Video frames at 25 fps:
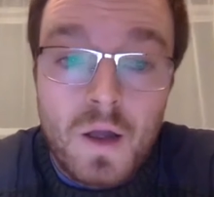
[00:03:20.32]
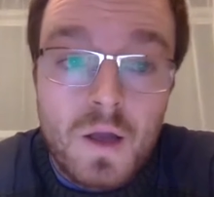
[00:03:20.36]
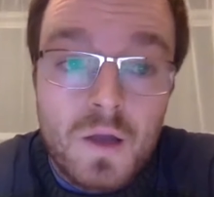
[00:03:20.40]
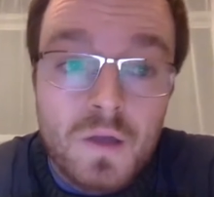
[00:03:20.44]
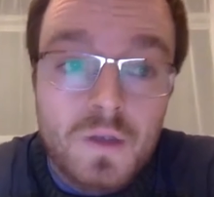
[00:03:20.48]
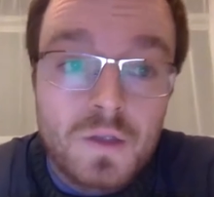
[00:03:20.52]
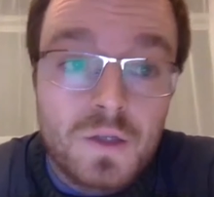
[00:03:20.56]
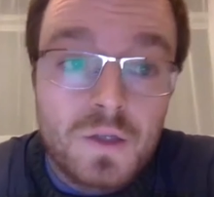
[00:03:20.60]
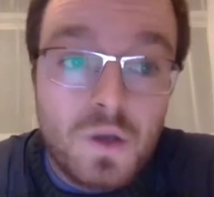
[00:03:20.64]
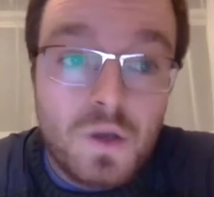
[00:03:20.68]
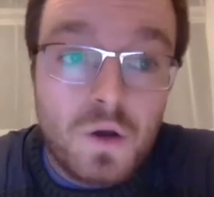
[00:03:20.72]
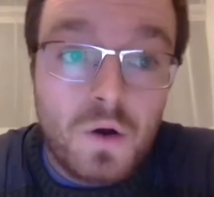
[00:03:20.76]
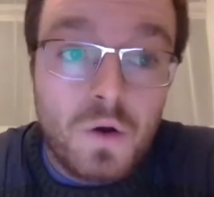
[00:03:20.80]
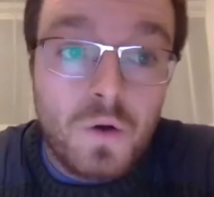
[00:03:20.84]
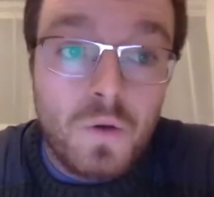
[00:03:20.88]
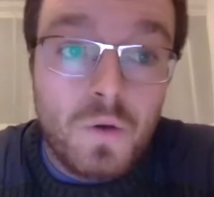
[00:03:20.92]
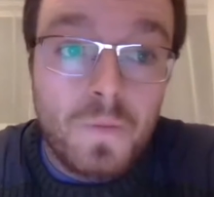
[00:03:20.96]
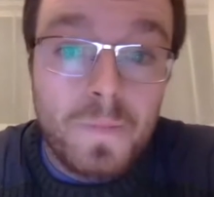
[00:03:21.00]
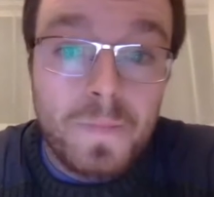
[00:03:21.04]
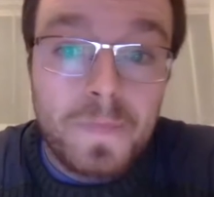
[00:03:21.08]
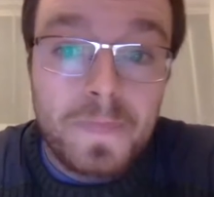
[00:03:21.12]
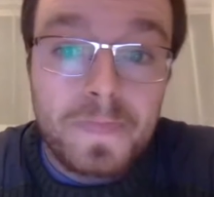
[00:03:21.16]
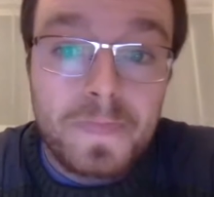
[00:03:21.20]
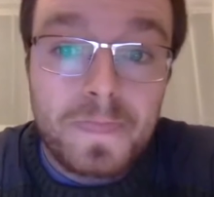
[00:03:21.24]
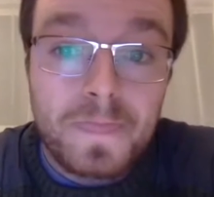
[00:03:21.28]
So
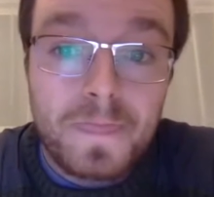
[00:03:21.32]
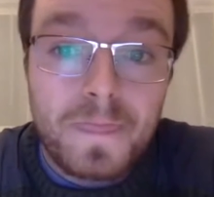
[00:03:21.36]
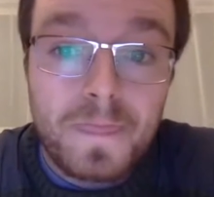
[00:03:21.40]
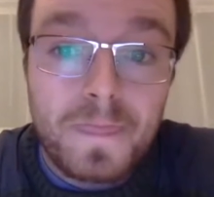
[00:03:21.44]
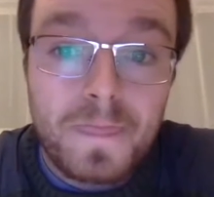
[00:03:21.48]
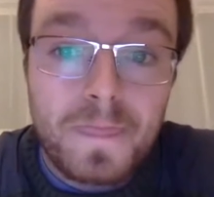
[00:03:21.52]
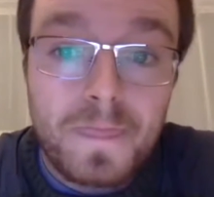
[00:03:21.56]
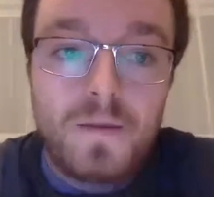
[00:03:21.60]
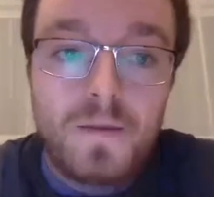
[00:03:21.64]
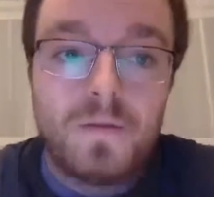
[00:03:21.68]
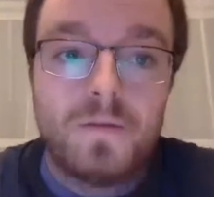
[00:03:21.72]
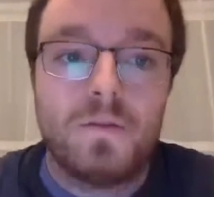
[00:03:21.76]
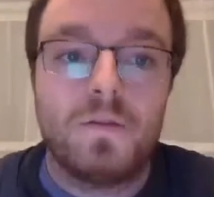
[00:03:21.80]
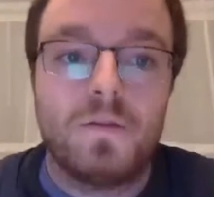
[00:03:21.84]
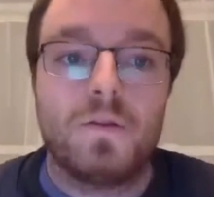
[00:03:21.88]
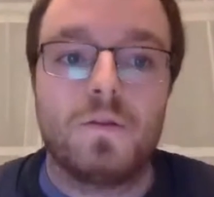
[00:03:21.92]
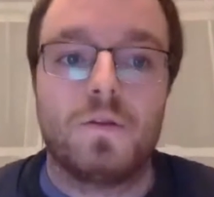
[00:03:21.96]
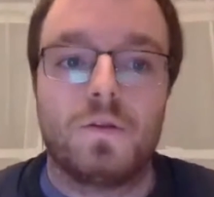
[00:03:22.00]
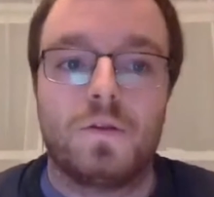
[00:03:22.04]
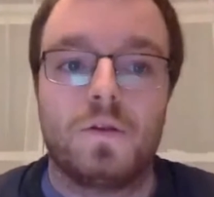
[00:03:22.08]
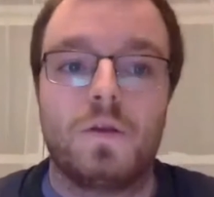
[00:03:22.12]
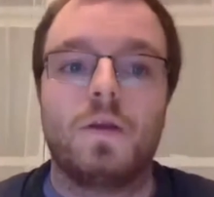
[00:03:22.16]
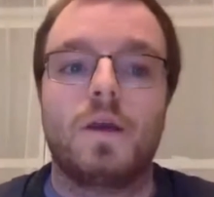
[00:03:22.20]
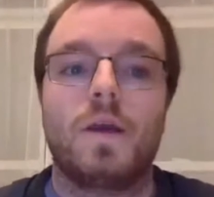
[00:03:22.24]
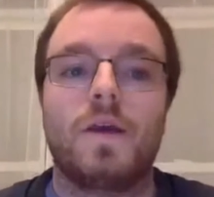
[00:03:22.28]

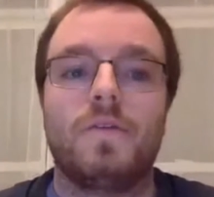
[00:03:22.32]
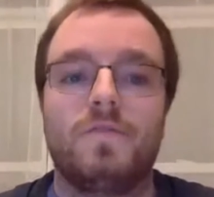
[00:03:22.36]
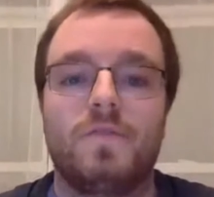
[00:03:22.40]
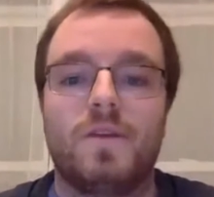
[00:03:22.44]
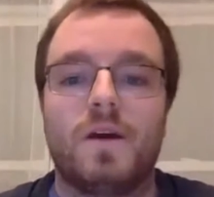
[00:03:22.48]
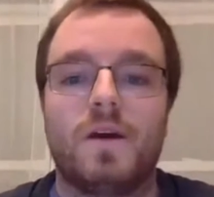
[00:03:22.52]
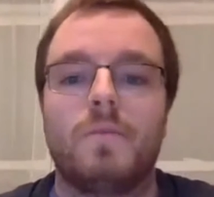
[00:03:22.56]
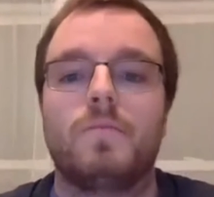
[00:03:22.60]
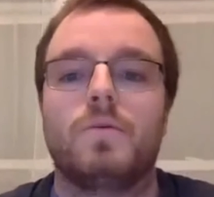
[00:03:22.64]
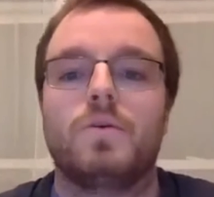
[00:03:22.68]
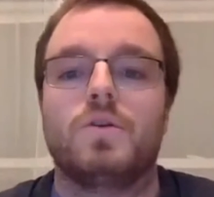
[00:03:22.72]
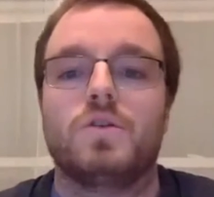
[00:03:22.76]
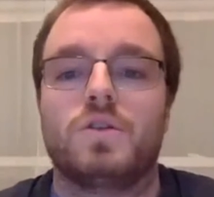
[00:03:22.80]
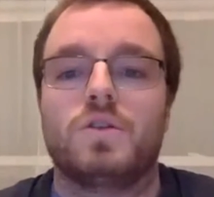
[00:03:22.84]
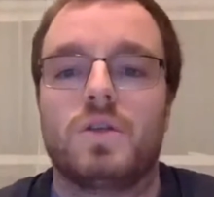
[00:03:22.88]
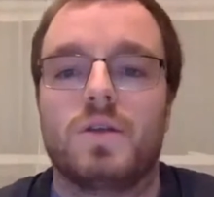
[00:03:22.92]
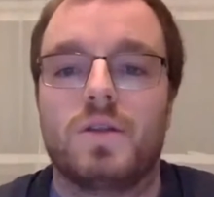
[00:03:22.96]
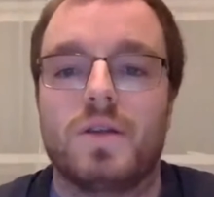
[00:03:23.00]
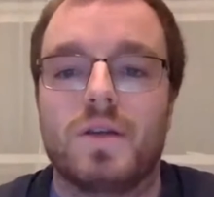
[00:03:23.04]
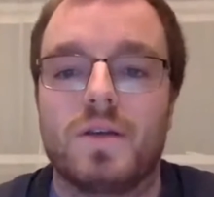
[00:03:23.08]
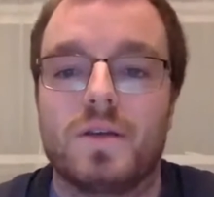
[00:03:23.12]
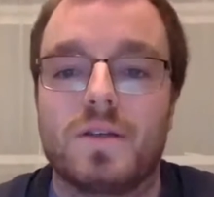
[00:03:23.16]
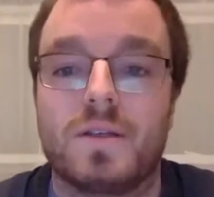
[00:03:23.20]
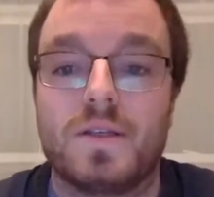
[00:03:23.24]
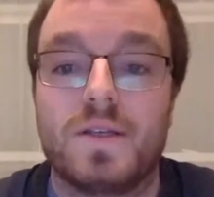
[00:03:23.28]
to give numbers to
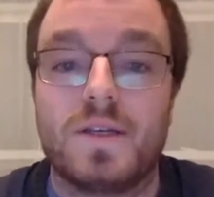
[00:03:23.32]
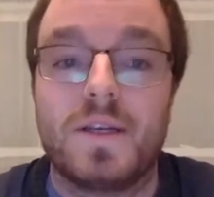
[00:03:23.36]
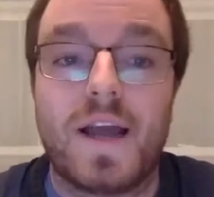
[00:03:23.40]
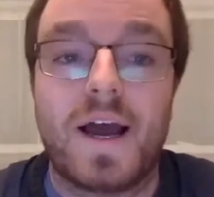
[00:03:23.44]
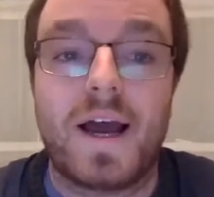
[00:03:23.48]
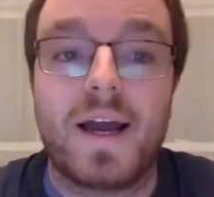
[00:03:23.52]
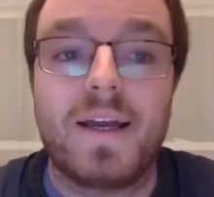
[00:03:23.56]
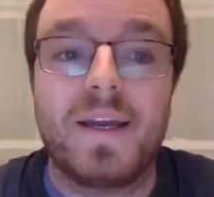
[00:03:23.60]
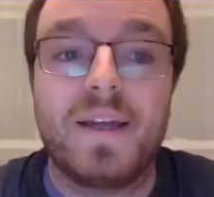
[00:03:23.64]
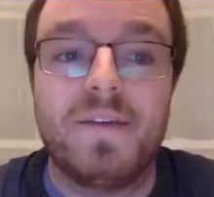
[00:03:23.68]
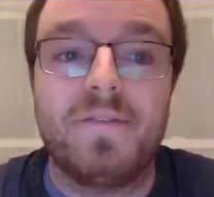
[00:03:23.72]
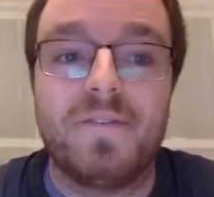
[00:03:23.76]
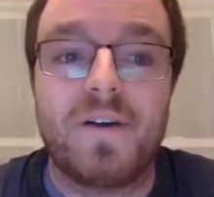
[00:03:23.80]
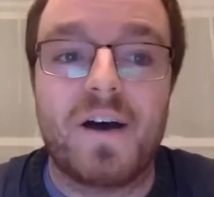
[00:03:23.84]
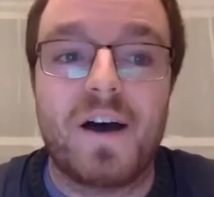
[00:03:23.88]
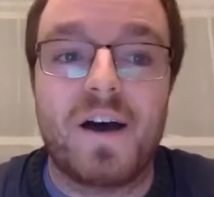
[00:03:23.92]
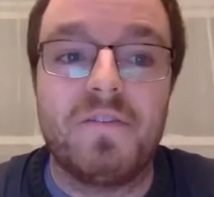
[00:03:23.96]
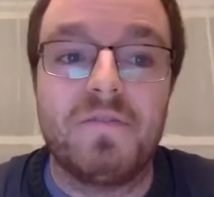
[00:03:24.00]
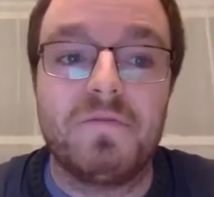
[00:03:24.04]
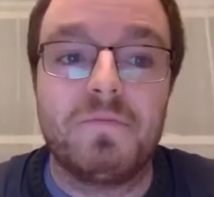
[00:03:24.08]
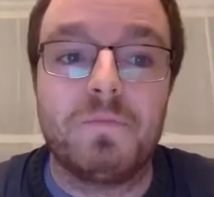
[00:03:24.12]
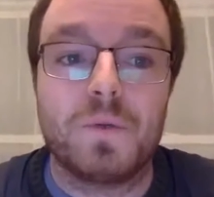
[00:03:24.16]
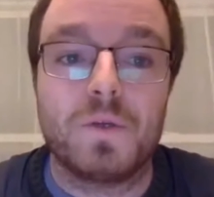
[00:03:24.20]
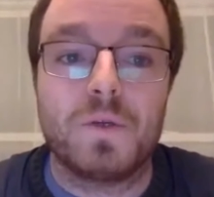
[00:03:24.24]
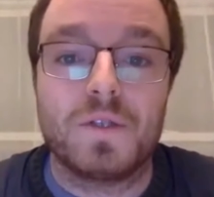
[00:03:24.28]
this,
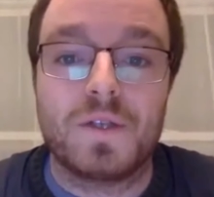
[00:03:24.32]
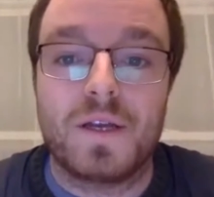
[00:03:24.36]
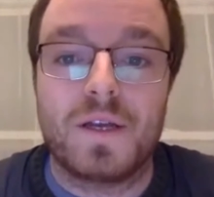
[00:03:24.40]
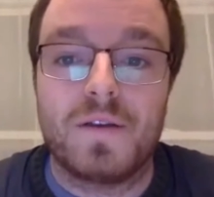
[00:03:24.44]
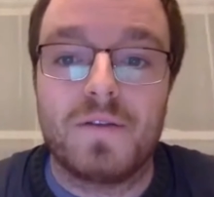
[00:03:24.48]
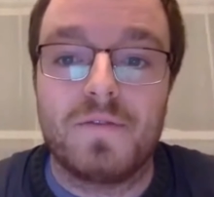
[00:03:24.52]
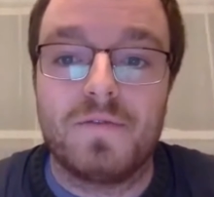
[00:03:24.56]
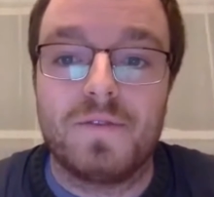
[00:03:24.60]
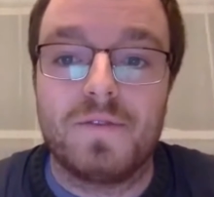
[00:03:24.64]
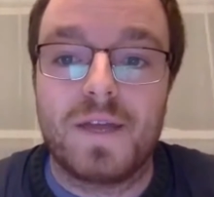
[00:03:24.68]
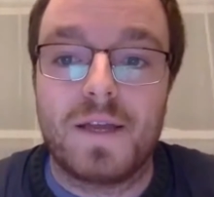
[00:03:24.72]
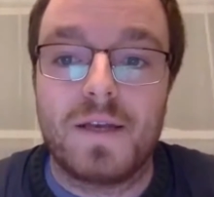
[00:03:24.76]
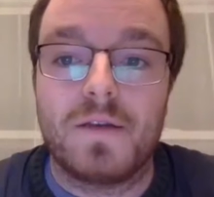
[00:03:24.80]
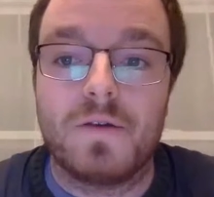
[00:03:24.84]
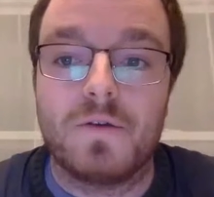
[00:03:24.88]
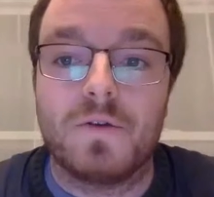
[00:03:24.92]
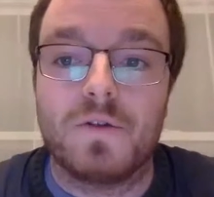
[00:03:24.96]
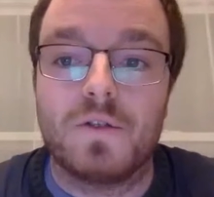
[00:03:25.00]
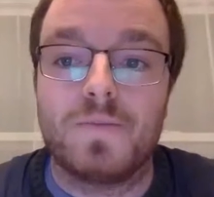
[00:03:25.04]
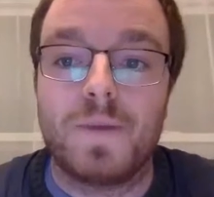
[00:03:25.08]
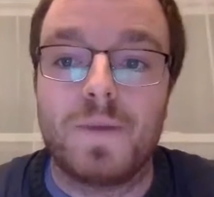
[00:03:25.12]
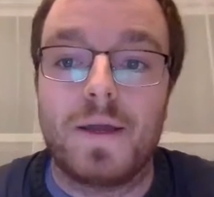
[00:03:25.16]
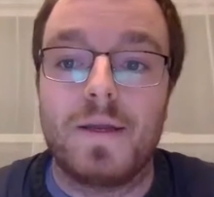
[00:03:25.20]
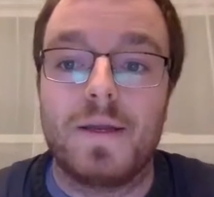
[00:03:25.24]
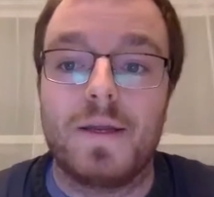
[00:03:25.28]
95% of dental
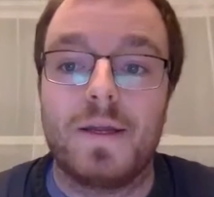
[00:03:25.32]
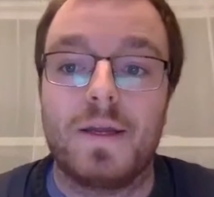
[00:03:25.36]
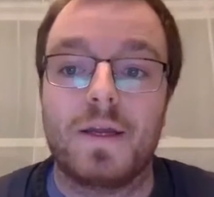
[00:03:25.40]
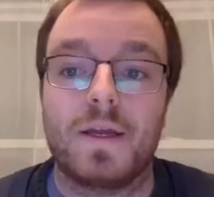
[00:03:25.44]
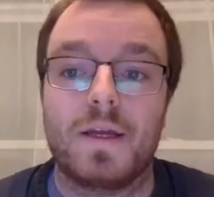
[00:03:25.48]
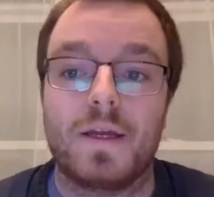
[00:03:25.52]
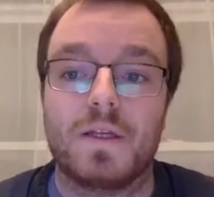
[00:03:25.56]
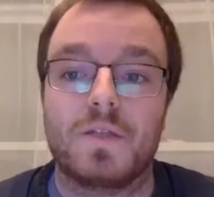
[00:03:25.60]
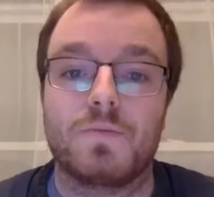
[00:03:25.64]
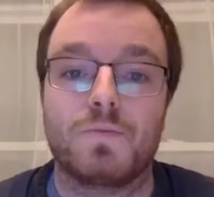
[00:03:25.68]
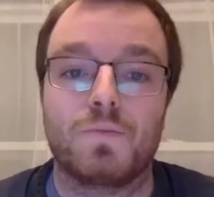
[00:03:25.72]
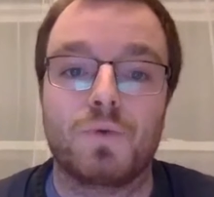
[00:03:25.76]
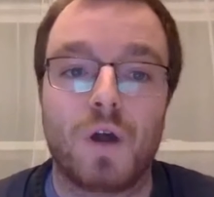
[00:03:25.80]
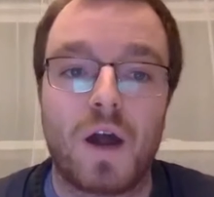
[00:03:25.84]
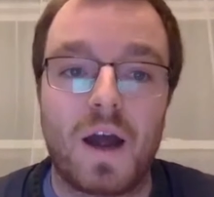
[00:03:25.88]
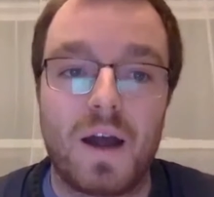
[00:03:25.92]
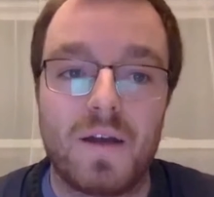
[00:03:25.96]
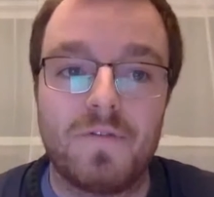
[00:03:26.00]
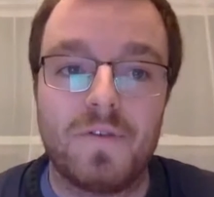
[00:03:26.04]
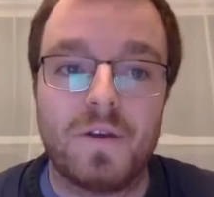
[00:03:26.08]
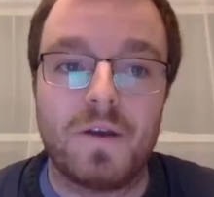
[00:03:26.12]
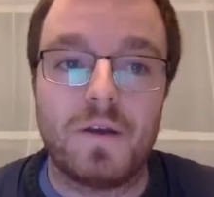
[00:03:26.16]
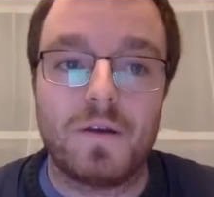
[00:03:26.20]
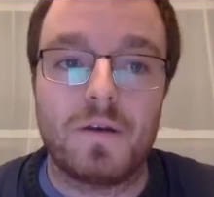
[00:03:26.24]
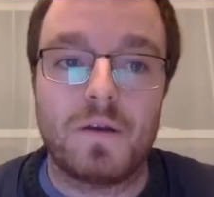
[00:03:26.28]
spending is
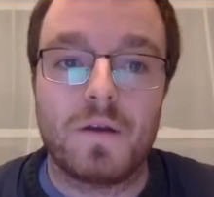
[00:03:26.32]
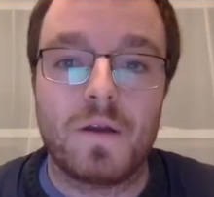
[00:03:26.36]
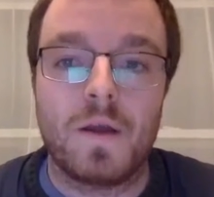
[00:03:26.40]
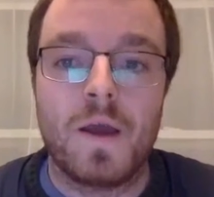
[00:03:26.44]
private